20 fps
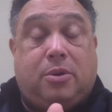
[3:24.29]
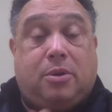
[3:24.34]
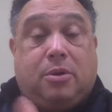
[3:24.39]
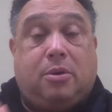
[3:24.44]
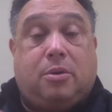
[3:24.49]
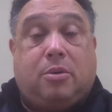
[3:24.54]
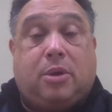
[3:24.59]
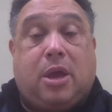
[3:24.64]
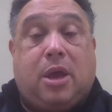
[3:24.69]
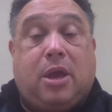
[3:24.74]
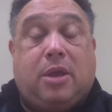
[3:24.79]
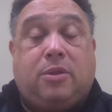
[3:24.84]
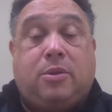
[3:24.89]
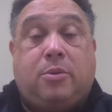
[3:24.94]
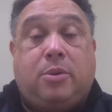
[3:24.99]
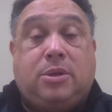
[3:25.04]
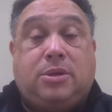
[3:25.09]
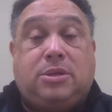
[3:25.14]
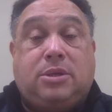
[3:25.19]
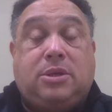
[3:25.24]
Okay, and the
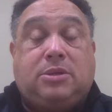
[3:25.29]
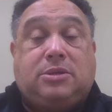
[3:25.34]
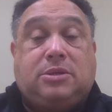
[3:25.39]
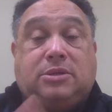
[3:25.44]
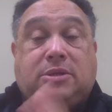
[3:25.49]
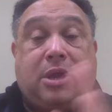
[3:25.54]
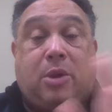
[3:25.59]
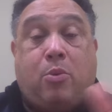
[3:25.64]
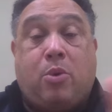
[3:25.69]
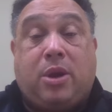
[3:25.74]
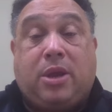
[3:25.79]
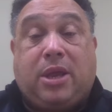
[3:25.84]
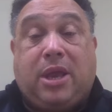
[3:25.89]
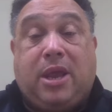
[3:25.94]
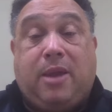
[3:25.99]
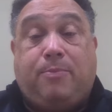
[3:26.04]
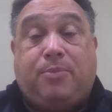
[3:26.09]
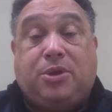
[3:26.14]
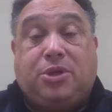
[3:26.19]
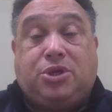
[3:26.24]
reason is they want to
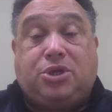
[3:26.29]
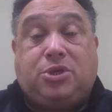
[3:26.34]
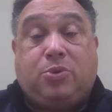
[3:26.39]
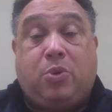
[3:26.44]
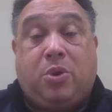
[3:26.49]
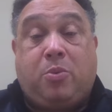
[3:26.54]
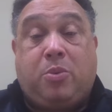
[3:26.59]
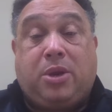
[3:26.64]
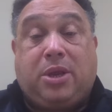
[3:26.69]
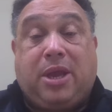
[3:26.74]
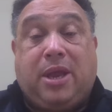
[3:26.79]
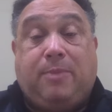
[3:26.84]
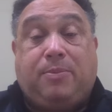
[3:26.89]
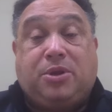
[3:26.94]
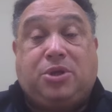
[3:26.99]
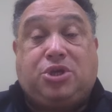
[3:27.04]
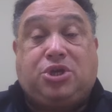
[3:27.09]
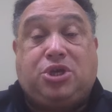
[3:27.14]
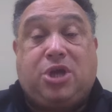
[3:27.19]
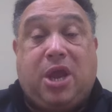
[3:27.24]
keep we want to keep the
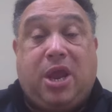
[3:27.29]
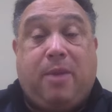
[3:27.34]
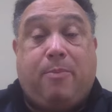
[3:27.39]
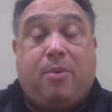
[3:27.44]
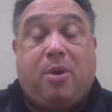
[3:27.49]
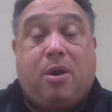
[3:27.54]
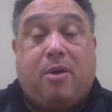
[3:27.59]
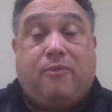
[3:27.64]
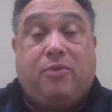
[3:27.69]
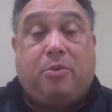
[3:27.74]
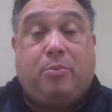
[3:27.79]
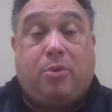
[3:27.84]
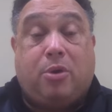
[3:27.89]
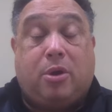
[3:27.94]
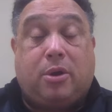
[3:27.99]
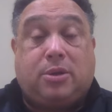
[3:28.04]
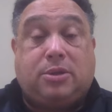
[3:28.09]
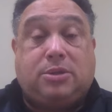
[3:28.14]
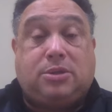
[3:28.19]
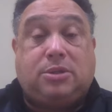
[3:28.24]
shape of the
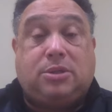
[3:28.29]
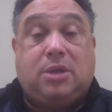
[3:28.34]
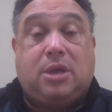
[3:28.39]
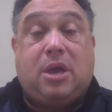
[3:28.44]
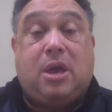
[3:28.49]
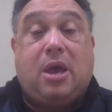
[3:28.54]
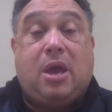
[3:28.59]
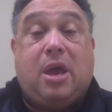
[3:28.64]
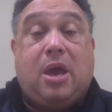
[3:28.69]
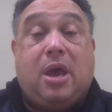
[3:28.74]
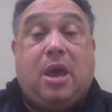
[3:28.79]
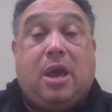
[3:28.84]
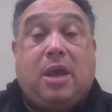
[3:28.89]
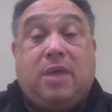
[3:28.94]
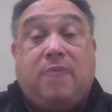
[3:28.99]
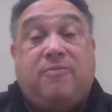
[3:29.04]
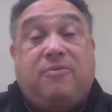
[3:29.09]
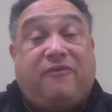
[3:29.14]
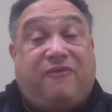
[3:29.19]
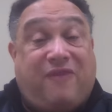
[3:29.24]
books and
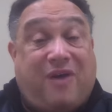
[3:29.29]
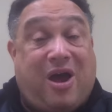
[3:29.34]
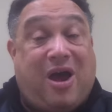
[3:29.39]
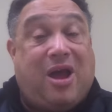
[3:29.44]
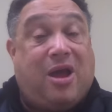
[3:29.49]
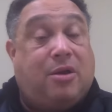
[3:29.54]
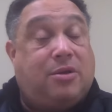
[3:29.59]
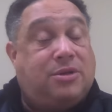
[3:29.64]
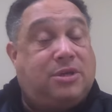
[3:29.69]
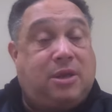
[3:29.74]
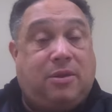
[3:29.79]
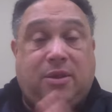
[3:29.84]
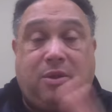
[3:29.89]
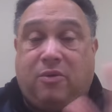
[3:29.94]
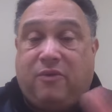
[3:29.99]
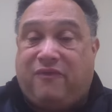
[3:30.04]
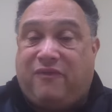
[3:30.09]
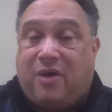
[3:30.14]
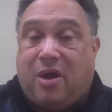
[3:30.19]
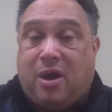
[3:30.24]
even the files. Same thing
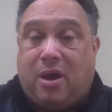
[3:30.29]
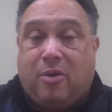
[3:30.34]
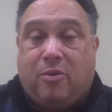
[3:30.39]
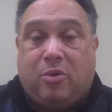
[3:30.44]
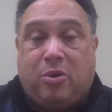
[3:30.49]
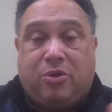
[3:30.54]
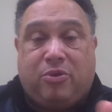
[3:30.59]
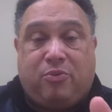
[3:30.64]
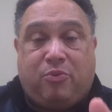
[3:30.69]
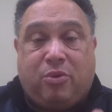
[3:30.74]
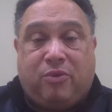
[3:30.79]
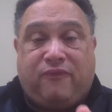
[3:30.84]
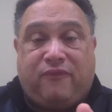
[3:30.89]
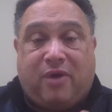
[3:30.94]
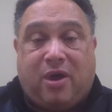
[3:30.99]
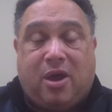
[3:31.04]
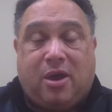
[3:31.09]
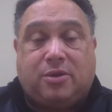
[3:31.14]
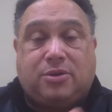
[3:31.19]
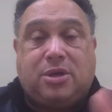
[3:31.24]
with
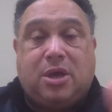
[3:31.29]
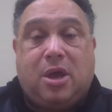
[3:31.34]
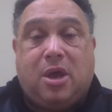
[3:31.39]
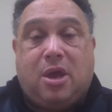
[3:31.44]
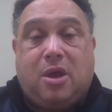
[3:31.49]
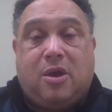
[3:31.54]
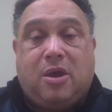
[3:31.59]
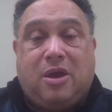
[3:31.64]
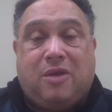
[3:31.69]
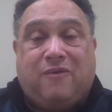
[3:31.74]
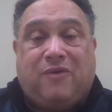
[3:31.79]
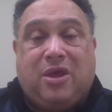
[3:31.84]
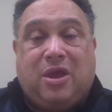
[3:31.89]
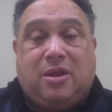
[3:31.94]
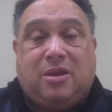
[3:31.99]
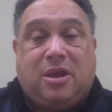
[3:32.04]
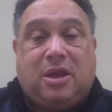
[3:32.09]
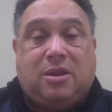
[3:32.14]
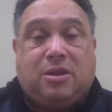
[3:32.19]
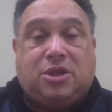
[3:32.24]
files
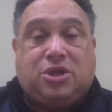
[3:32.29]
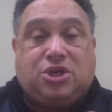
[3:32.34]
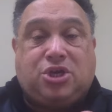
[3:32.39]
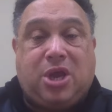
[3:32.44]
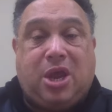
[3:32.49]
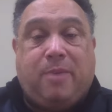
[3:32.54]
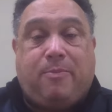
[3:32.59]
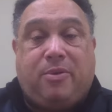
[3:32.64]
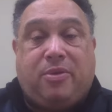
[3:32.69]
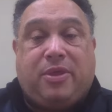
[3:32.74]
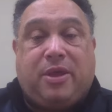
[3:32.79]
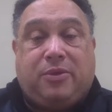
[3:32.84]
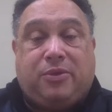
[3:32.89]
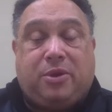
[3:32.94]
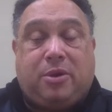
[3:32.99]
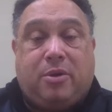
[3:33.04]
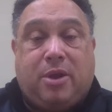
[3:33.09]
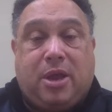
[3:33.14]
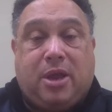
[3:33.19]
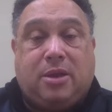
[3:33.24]
in the shape of that
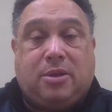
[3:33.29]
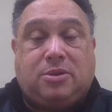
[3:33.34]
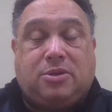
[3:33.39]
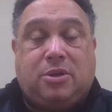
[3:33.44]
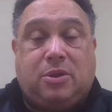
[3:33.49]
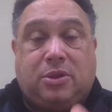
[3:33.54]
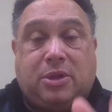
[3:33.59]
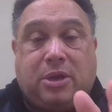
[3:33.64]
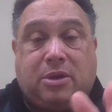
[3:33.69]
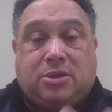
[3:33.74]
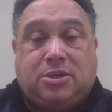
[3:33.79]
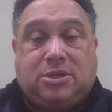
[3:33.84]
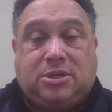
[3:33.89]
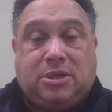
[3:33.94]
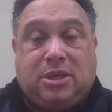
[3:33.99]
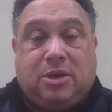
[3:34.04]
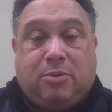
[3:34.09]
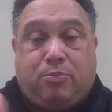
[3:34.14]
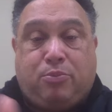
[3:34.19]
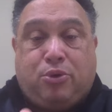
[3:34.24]
they're in, so
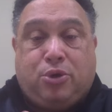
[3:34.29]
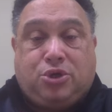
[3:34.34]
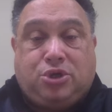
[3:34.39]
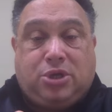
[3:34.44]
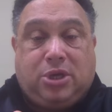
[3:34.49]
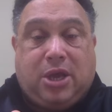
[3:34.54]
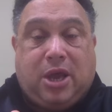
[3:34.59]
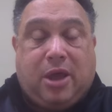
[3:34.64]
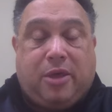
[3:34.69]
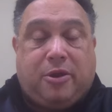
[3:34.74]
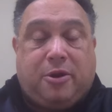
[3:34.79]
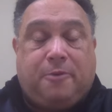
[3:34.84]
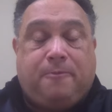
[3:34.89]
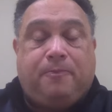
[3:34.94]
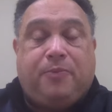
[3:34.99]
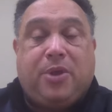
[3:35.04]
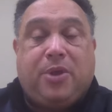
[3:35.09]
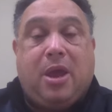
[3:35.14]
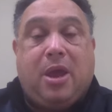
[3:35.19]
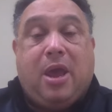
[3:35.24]
they're pushed together
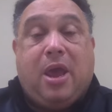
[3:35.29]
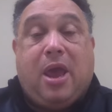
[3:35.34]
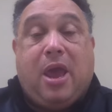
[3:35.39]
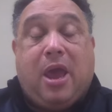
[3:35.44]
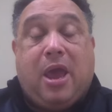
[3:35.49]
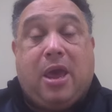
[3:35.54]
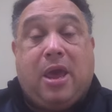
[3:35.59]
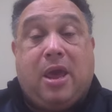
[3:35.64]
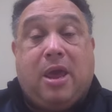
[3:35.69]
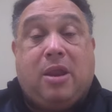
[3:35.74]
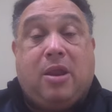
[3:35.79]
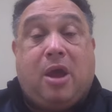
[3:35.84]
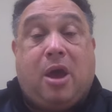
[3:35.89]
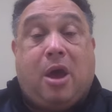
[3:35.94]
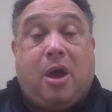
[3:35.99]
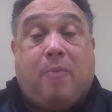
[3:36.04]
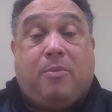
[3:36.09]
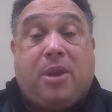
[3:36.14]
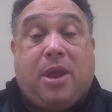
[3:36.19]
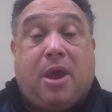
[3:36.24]
and
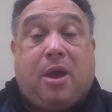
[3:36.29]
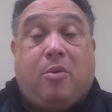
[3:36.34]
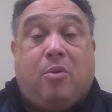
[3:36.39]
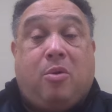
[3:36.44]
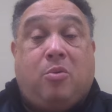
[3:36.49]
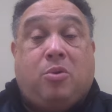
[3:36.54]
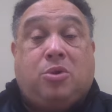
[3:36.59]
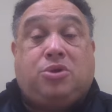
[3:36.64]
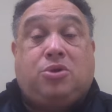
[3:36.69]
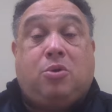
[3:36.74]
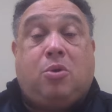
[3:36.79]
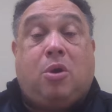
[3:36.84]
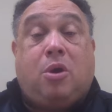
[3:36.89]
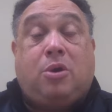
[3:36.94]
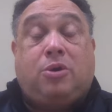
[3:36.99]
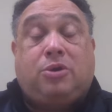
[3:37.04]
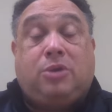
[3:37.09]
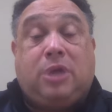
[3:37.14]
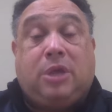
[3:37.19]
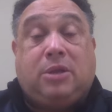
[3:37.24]
up. Now, what you
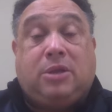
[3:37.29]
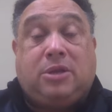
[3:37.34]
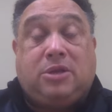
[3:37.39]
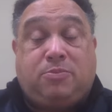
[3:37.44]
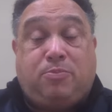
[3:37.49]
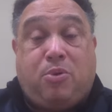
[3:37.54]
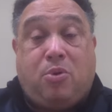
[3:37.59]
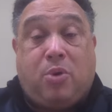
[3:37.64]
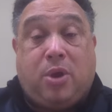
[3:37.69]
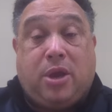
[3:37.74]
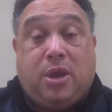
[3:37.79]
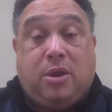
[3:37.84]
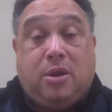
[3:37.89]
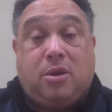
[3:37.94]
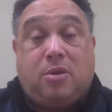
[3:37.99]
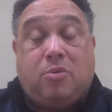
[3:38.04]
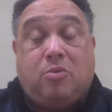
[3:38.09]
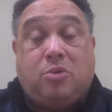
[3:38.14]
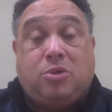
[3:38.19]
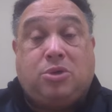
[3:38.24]
also at this point,
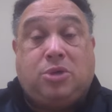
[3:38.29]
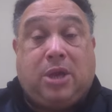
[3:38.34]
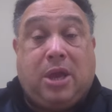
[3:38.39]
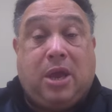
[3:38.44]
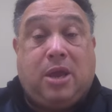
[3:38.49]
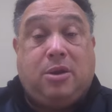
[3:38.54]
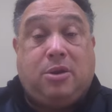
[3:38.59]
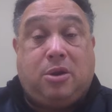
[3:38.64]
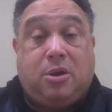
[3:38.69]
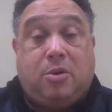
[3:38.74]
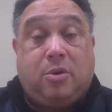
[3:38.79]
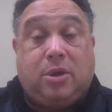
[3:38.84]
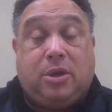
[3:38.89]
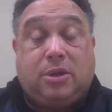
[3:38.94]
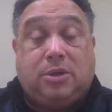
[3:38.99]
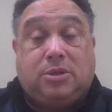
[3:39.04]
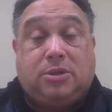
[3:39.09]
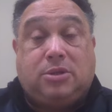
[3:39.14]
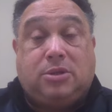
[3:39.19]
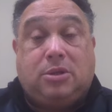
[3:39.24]
what you can do
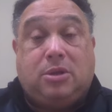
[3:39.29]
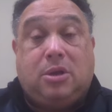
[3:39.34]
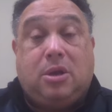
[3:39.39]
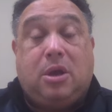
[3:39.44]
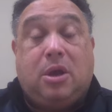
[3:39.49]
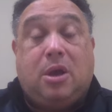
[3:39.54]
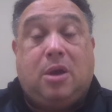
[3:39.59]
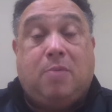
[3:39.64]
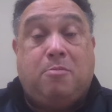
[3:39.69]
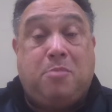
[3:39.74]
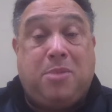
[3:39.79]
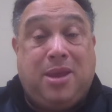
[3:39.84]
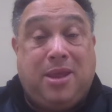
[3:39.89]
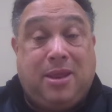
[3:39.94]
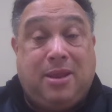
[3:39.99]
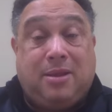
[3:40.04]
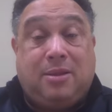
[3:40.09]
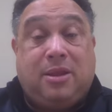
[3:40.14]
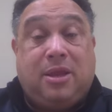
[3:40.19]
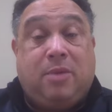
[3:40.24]
is
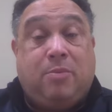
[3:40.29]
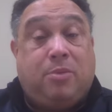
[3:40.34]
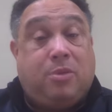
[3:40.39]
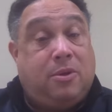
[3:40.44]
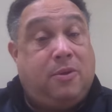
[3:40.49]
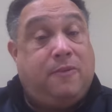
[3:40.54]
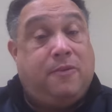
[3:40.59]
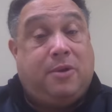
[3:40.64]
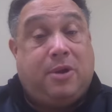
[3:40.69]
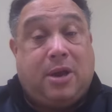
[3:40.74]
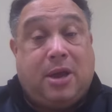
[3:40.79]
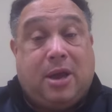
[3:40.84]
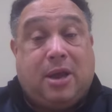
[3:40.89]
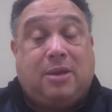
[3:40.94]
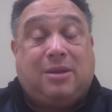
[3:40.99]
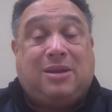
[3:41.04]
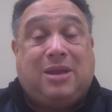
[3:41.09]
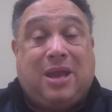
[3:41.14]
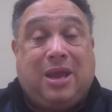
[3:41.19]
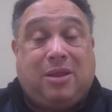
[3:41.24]
immediately, believe it or not,
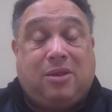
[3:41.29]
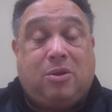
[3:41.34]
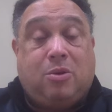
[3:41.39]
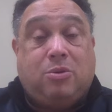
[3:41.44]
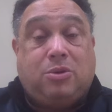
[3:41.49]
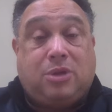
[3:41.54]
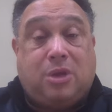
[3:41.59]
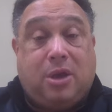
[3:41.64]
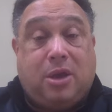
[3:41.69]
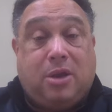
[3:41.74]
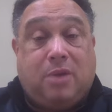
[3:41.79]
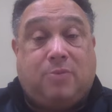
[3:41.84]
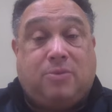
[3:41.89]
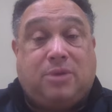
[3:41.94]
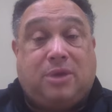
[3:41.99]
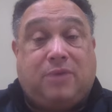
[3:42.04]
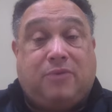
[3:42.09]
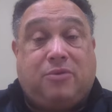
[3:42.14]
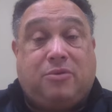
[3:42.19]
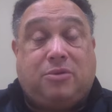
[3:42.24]
take those items
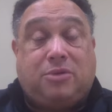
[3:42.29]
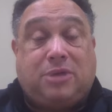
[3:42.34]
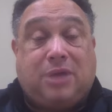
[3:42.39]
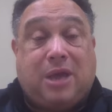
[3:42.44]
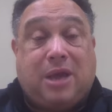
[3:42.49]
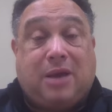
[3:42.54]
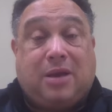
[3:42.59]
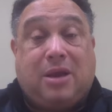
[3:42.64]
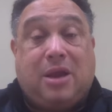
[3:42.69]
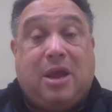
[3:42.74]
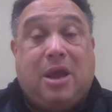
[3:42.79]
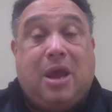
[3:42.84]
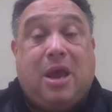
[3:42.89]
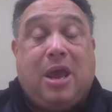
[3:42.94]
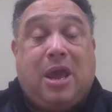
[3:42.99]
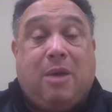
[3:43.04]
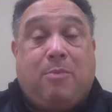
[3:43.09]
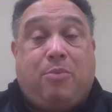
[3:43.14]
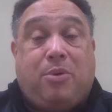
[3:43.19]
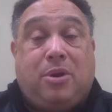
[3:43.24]
after they're stacked
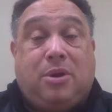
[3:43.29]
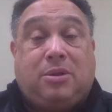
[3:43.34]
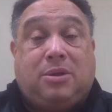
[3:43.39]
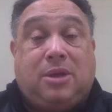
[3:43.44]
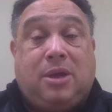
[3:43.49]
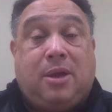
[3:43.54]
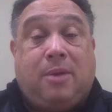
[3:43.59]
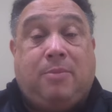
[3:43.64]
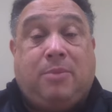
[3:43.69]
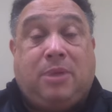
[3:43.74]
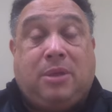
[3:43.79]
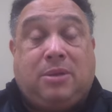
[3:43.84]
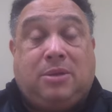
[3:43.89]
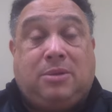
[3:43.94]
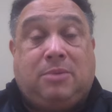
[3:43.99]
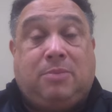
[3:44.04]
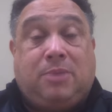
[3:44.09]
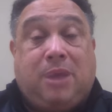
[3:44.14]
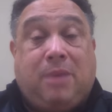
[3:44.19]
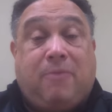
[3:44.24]
and put it in
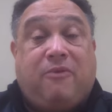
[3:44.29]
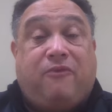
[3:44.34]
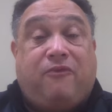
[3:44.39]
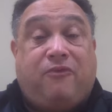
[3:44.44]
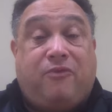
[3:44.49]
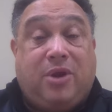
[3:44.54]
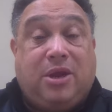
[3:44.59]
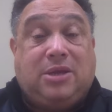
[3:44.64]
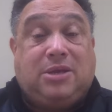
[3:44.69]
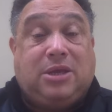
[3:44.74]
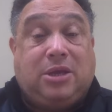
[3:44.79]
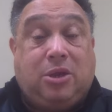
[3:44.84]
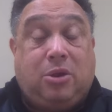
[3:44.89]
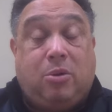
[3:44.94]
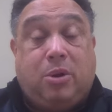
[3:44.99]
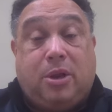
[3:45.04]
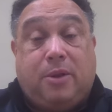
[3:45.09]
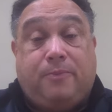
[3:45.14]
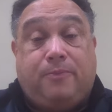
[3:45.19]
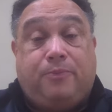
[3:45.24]
some type of freezing
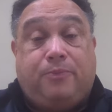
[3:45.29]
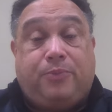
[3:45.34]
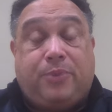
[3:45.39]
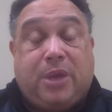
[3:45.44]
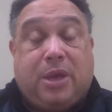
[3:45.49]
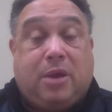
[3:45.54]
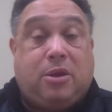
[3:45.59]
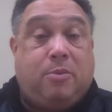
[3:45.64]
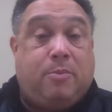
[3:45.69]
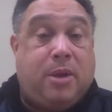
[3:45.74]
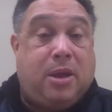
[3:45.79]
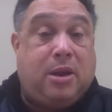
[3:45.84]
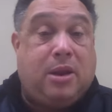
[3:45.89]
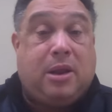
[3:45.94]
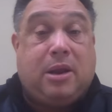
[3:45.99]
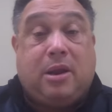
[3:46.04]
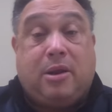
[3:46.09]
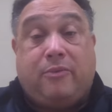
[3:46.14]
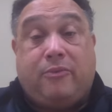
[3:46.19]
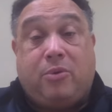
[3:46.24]
unit. Now, you may
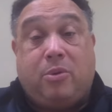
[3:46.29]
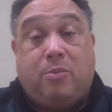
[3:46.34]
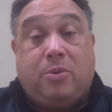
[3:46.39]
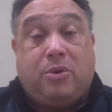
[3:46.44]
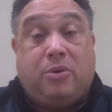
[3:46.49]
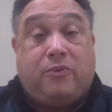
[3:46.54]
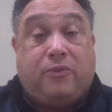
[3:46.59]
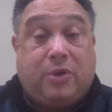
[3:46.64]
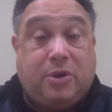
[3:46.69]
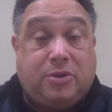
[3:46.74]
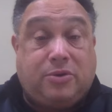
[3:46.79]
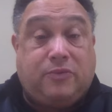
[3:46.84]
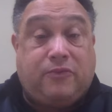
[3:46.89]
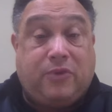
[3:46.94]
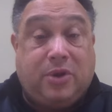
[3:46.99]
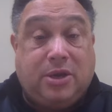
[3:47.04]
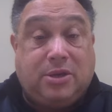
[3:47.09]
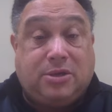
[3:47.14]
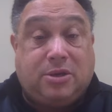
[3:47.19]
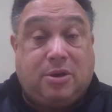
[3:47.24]
not have room in your
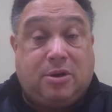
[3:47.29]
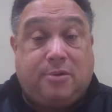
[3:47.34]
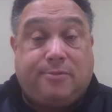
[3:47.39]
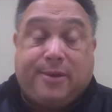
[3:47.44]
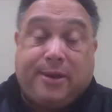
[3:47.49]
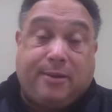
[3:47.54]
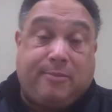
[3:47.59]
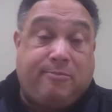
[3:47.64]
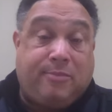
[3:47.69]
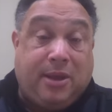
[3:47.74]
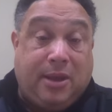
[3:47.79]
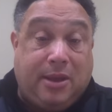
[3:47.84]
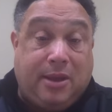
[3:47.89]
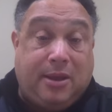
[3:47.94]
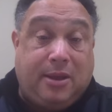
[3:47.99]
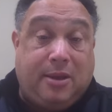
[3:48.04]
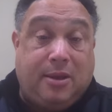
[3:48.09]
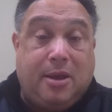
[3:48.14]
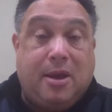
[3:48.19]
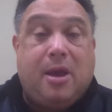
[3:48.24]
freezer like me,